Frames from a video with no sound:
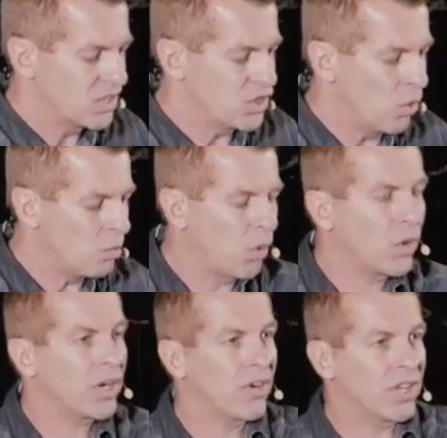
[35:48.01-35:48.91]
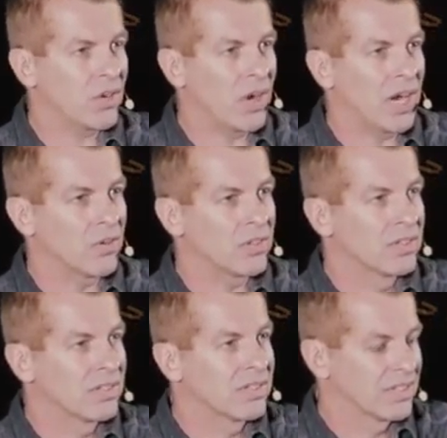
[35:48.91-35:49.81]
Don't pour it out on the ground,
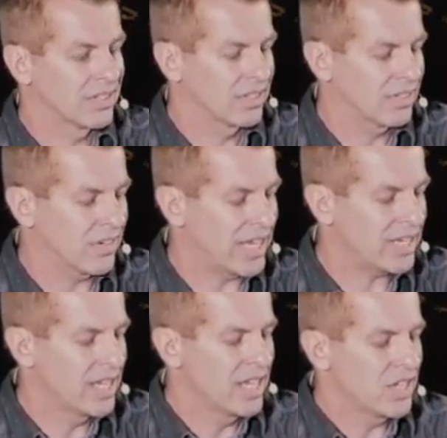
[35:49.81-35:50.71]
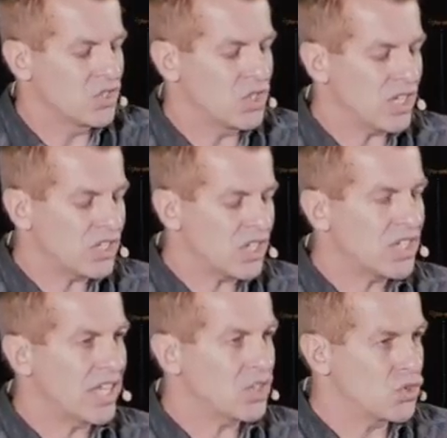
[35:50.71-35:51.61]
right? Jesus
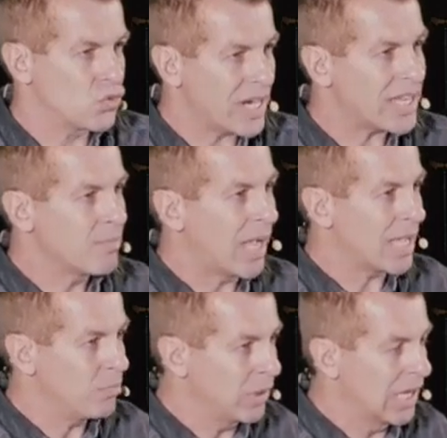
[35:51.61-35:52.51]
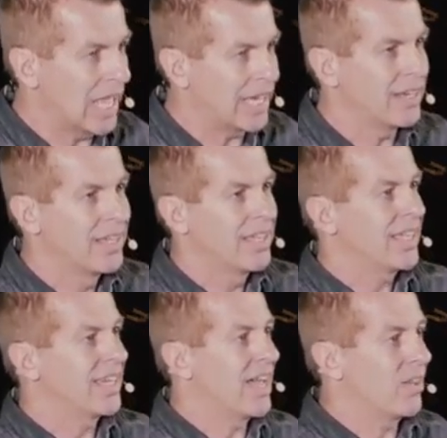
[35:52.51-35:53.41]
says, Drink my blood.
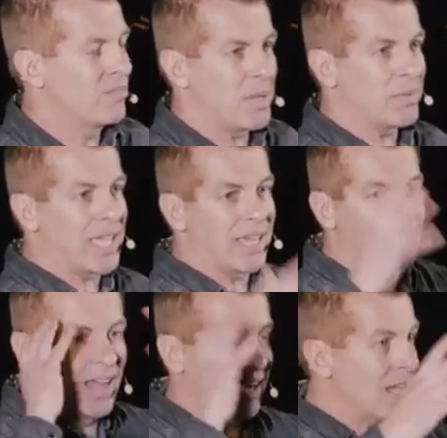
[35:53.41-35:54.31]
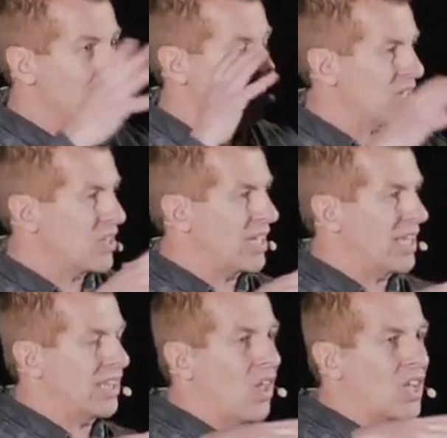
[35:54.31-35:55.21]
And now people get hung up because they
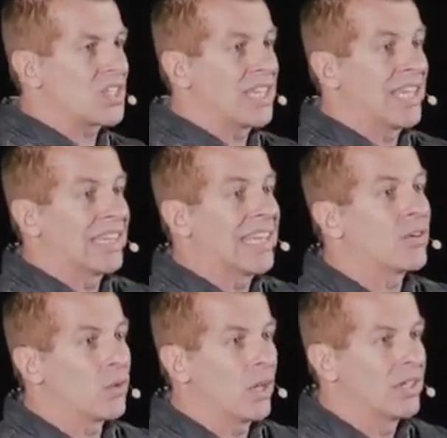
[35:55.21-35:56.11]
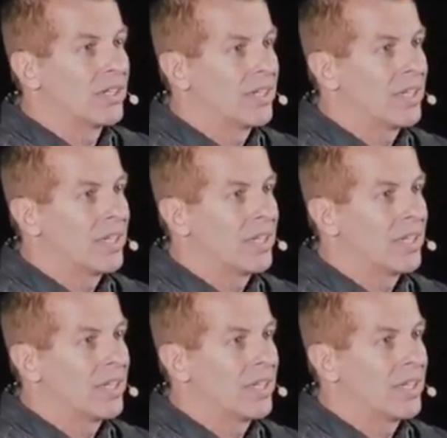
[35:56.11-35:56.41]
get lost in the literal.